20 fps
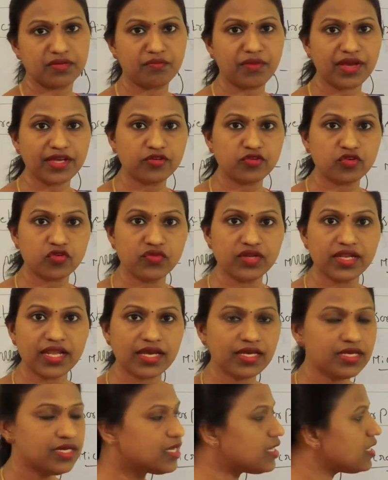
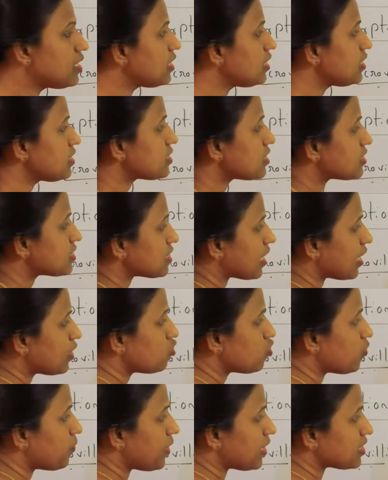Microvilli is a
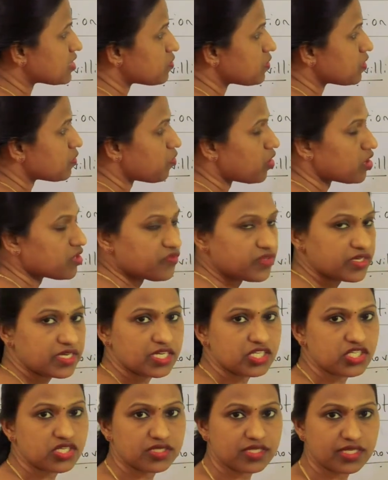cytoplasmic
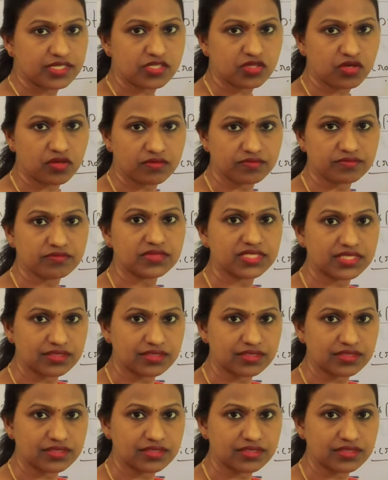modification, that's all.